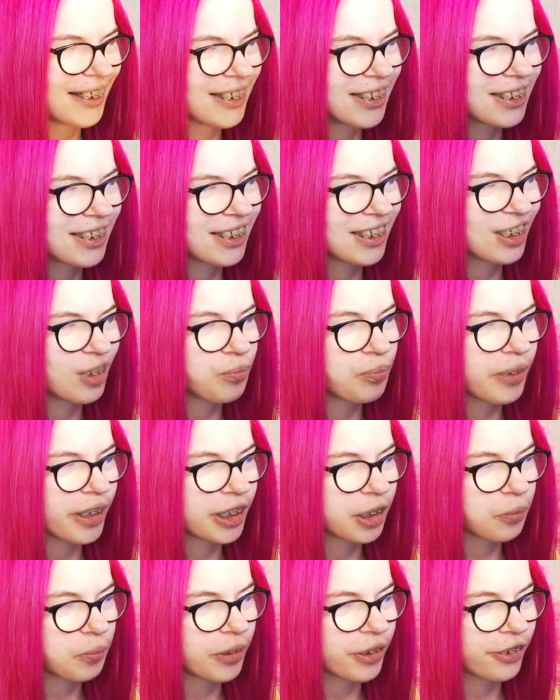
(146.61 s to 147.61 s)
This is the
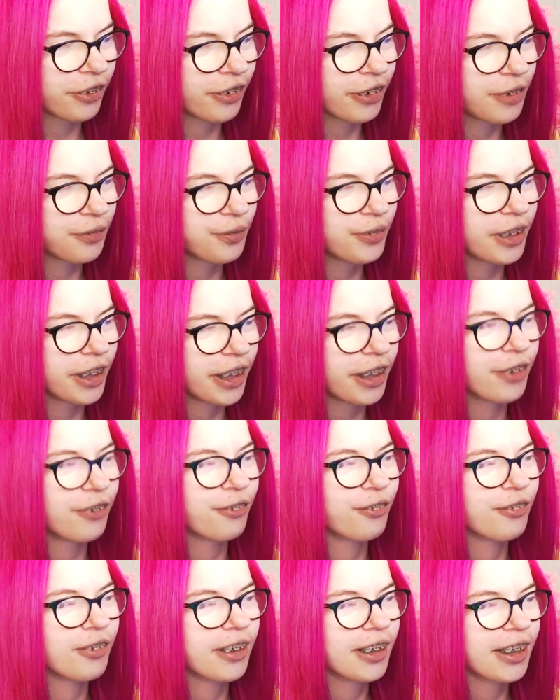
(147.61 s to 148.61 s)
best Madonna
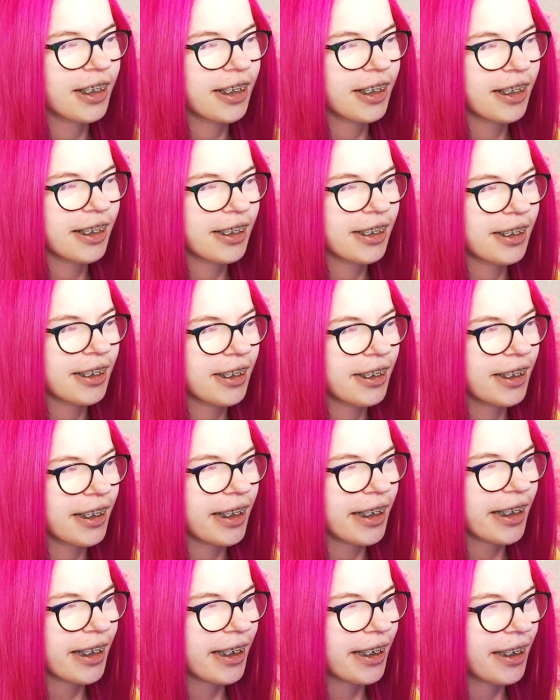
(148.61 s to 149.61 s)
video
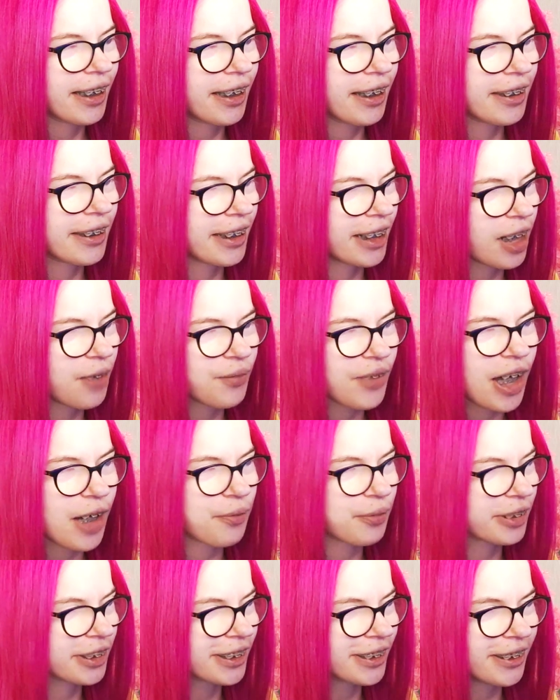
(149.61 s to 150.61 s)
that I've
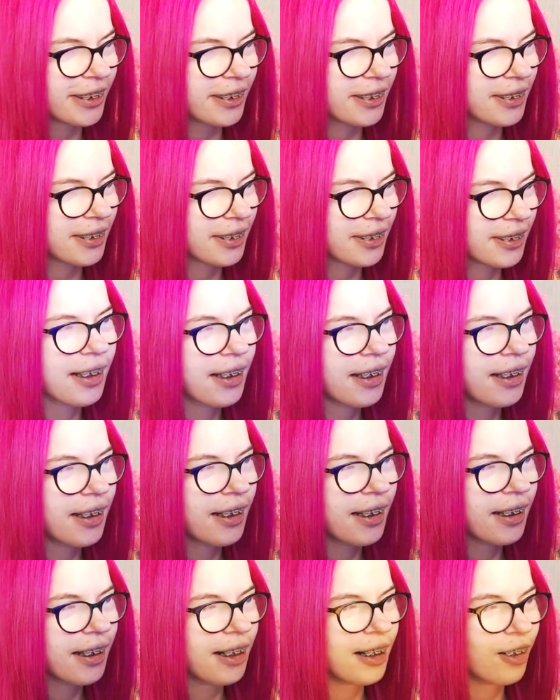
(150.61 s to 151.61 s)
ever seen.
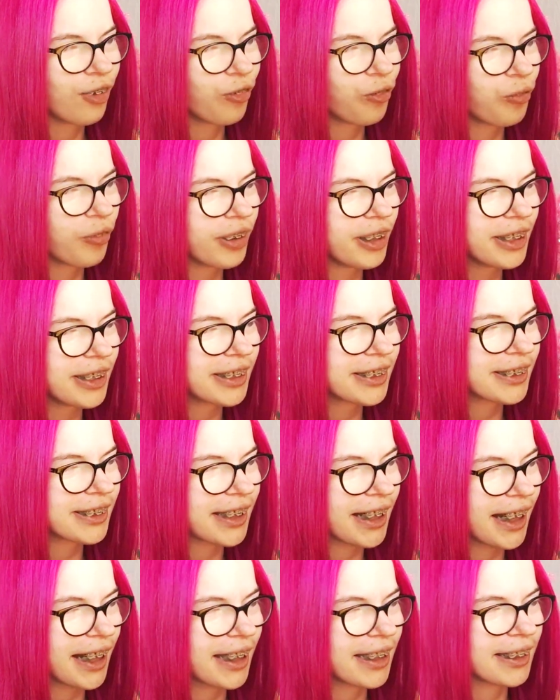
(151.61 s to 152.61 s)
What is
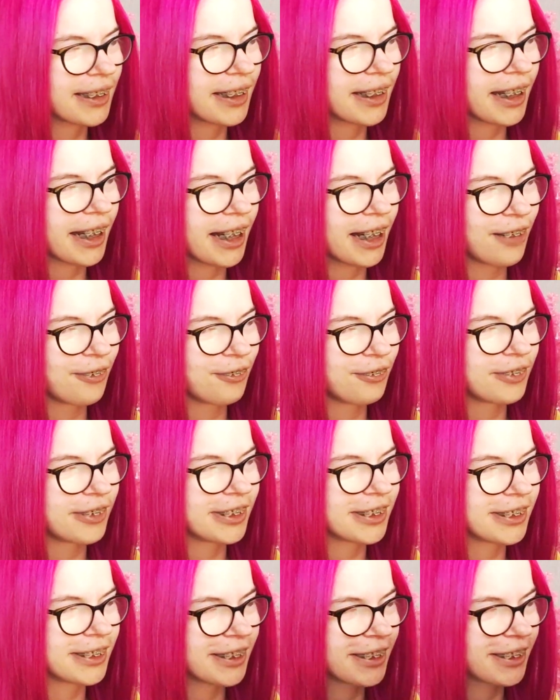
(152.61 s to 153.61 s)
that? Like, half of
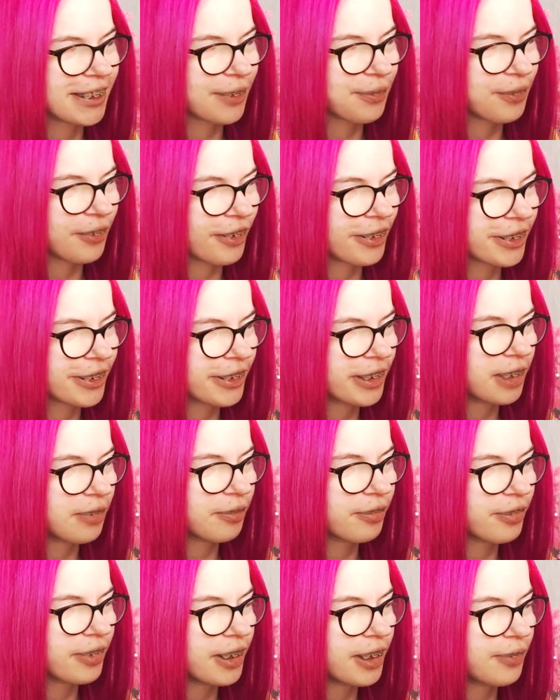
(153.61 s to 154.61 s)
these things I'm
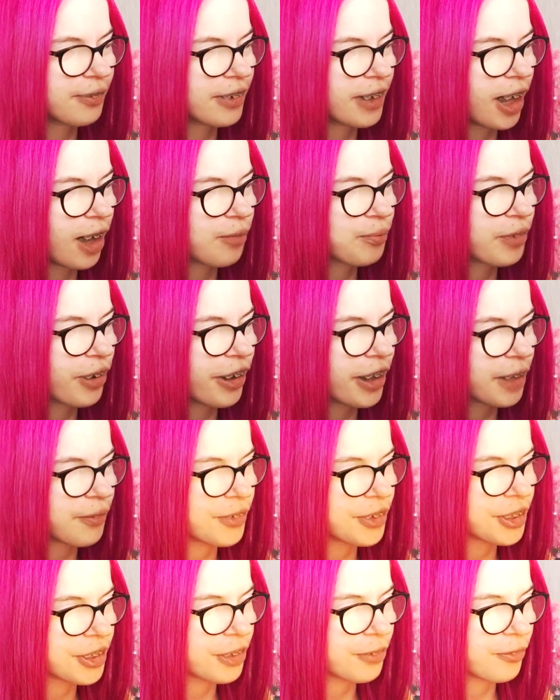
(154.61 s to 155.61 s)
not
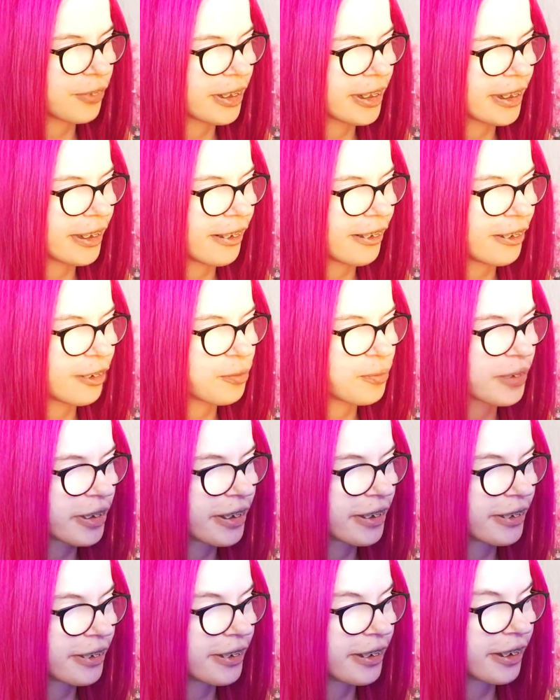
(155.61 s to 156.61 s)
even sure what they are, but
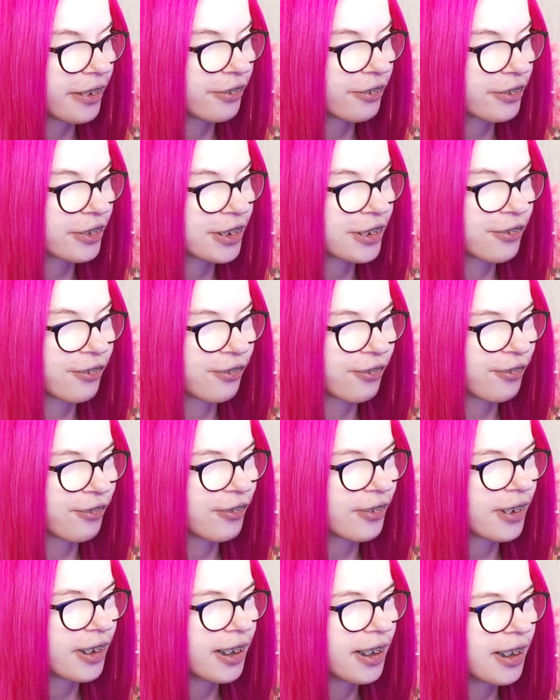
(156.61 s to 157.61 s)
they look so
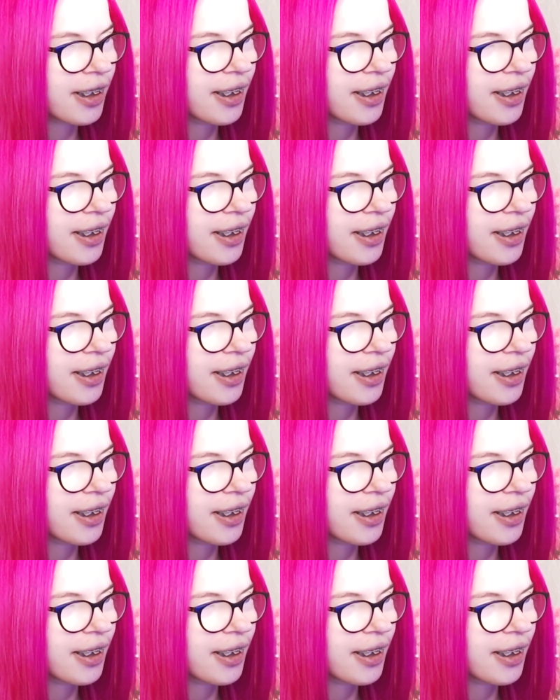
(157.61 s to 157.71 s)
cool.